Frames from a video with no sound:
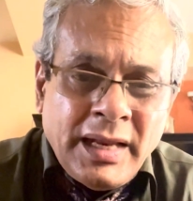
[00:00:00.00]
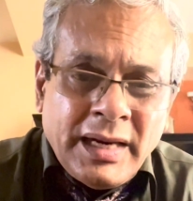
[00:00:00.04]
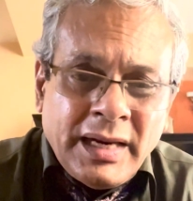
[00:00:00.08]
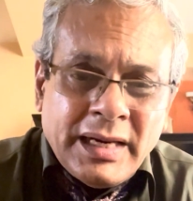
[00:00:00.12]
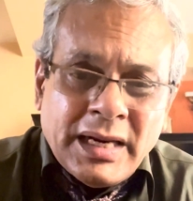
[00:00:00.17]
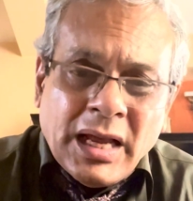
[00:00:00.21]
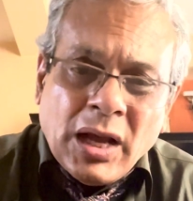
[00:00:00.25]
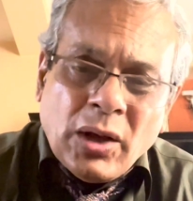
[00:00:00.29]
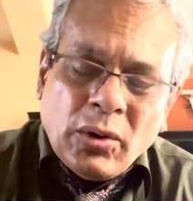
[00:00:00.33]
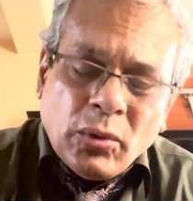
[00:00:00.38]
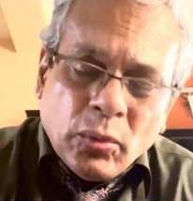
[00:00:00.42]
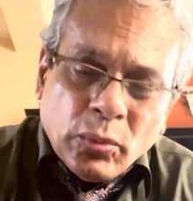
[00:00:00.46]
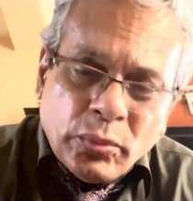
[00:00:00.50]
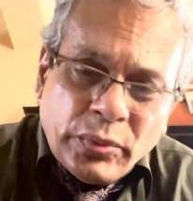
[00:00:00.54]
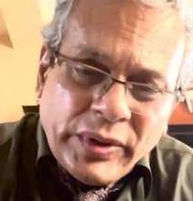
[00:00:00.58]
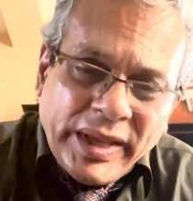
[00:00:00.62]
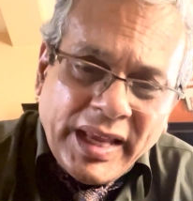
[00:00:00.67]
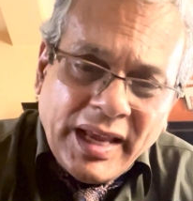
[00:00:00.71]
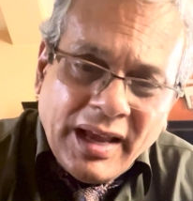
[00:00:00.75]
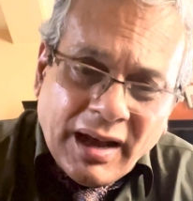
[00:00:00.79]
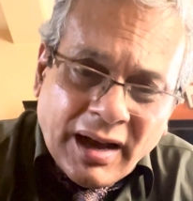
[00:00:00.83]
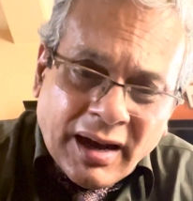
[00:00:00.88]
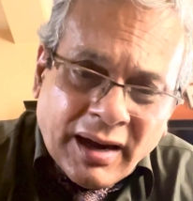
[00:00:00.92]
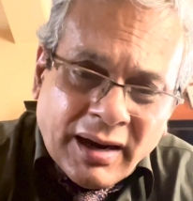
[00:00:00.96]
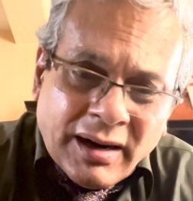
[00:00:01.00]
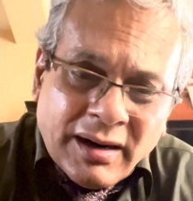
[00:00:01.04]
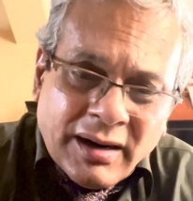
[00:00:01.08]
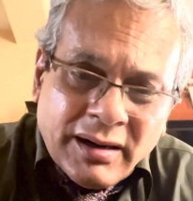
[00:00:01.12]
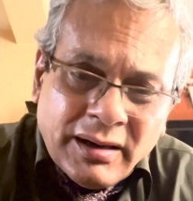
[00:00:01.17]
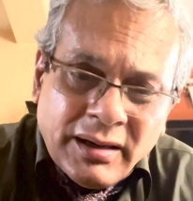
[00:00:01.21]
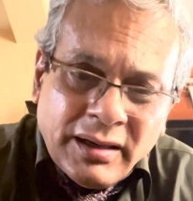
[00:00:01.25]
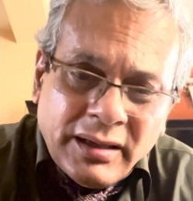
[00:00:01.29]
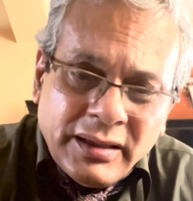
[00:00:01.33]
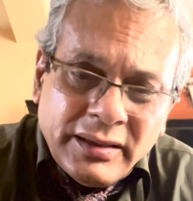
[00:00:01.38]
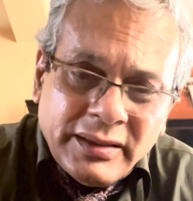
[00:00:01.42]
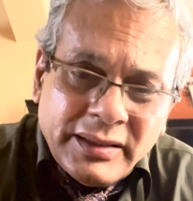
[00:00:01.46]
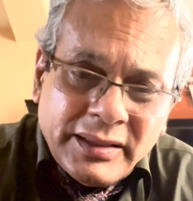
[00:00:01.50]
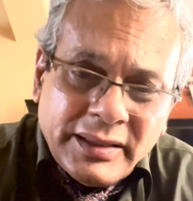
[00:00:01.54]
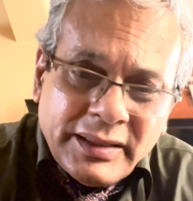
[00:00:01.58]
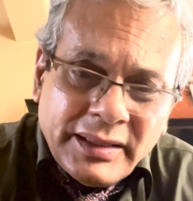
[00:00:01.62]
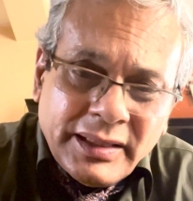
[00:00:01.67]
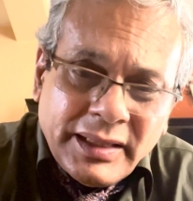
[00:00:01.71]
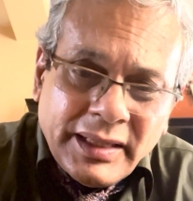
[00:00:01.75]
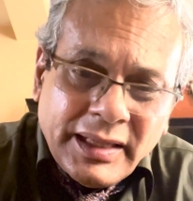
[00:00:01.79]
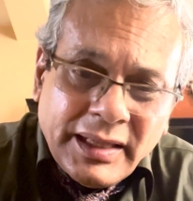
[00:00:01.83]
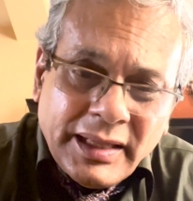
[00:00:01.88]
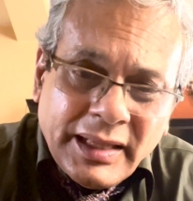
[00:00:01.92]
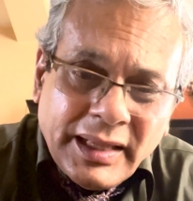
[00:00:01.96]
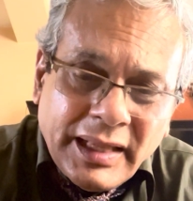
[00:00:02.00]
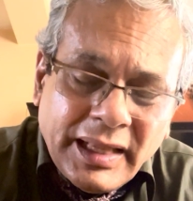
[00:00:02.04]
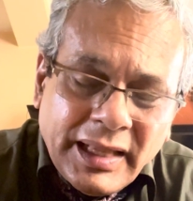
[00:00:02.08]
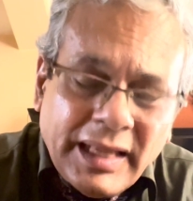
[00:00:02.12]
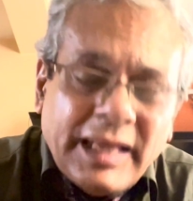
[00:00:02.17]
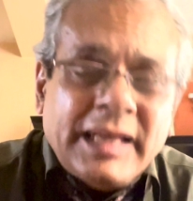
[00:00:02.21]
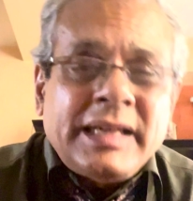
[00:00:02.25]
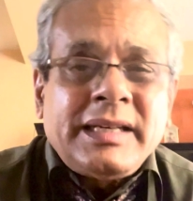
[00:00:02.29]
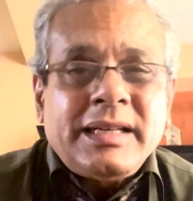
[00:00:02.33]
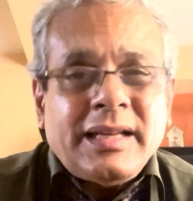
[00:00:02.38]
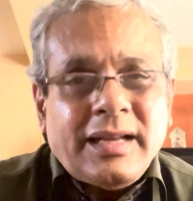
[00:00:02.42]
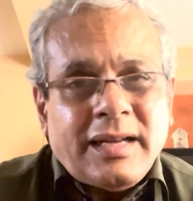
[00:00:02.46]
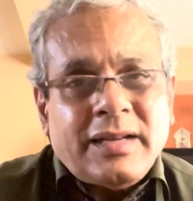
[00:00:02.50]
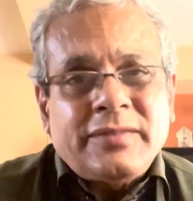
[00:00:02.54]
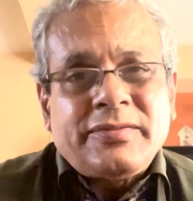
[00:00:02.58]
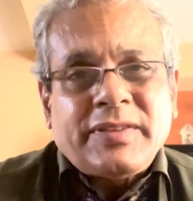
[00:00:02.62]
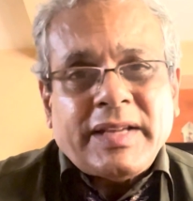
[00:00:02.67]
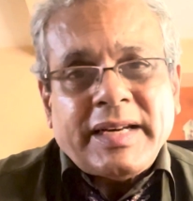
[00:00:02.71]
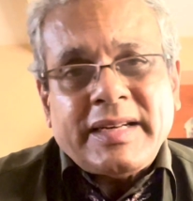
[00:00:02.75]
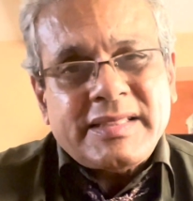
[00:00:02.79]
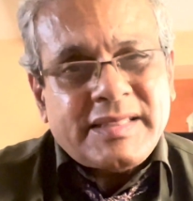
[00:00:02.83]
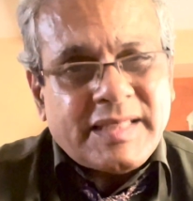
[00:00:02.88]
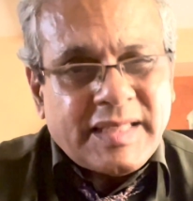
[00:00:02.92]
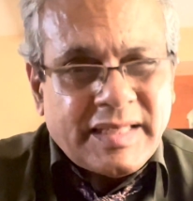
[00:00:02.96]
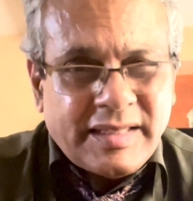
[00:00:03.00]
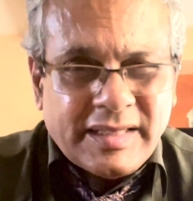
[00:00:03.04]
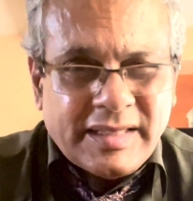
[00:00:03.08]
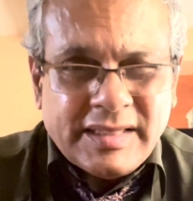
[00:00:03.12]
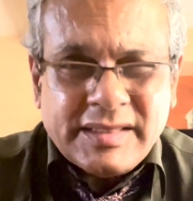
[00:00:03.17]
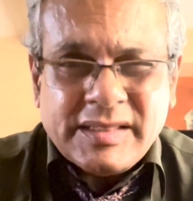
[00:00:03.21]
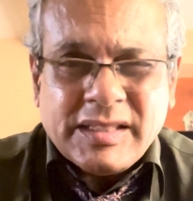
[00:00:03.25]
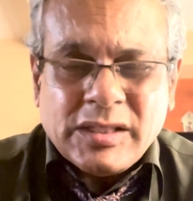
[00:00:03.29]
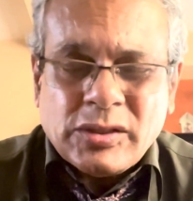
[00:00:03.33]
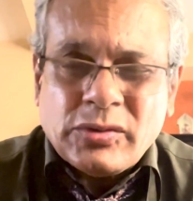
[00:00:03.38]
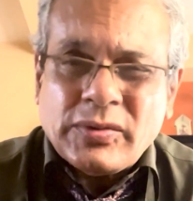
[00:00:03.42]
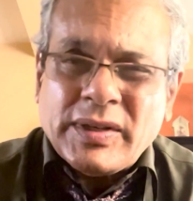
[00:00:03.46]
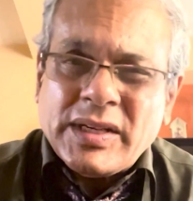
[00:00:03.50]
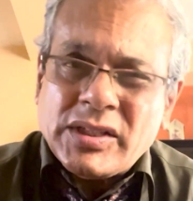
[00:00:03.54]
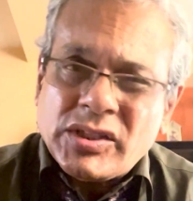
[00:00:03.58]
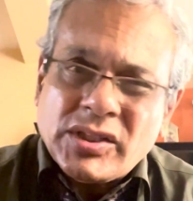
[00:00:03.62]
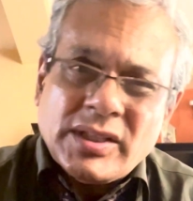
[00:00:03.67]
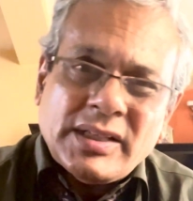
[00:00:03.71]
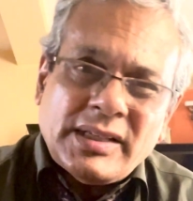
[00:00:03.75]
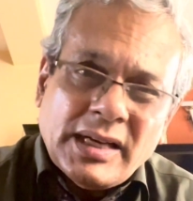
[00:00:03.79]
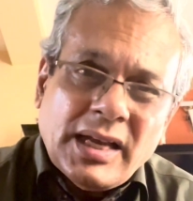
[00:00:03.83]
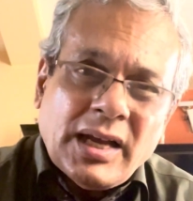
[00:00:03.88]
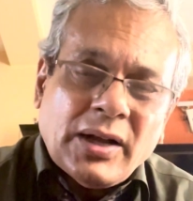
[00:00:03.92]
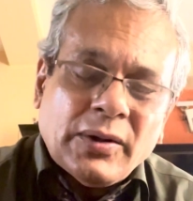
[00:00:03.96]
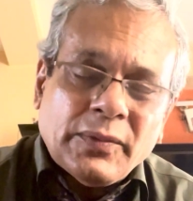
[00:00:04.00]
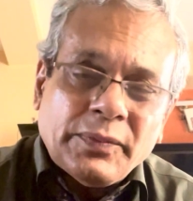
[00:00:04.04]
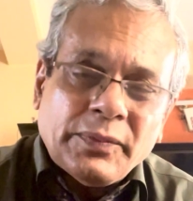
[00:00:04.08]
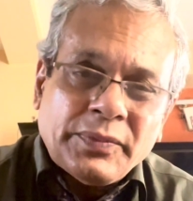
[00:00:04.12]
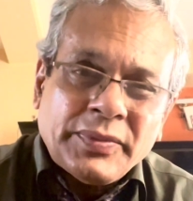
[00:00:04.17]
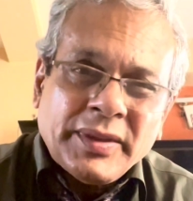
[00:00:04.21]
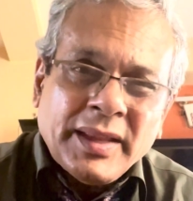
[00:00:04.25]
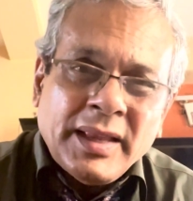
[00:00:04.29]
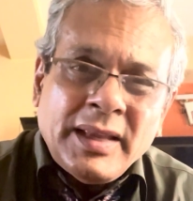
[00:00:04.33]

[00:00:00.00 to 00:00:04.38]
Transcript: Now we are in a very serious situation now.